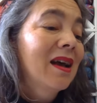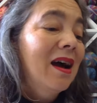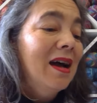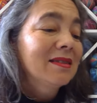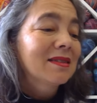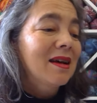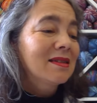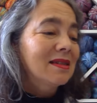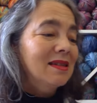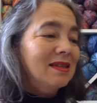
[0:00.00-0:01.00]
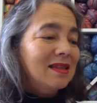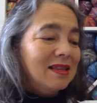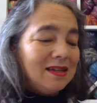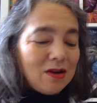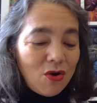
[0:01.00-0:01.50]
had started
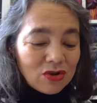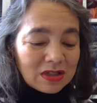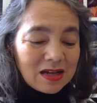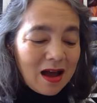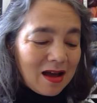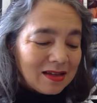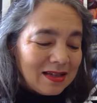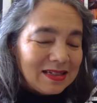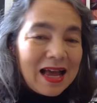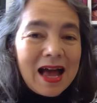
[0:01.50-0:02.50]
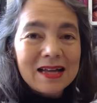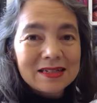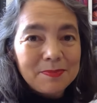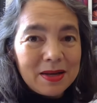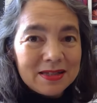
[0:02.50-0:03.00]
the On Target
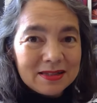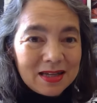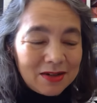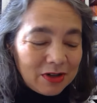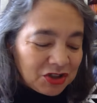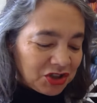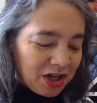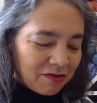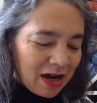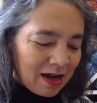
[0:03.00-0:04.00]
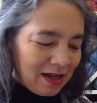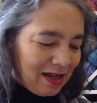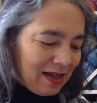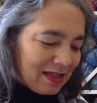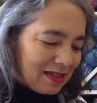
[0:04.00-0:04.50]
hat by Sarah Shearer,
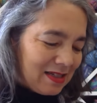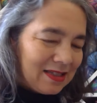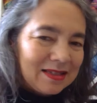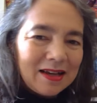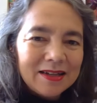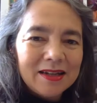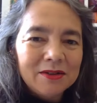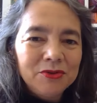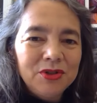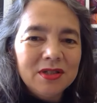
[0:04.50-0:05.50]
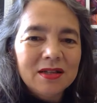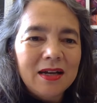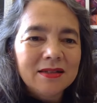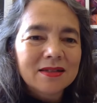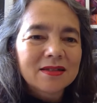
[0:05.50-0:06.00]
the designer who
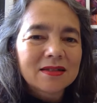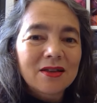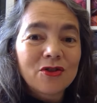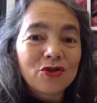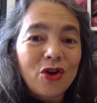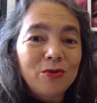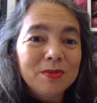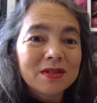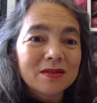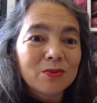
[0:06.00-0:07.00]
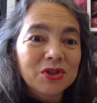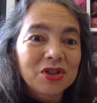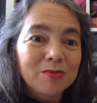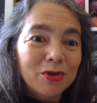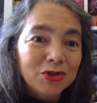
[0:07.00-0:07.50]
designs the gnomes, which
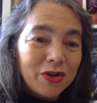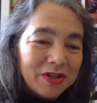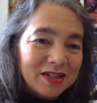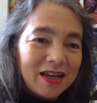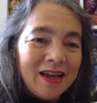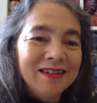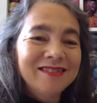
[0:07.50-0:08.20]
I'm not showing today.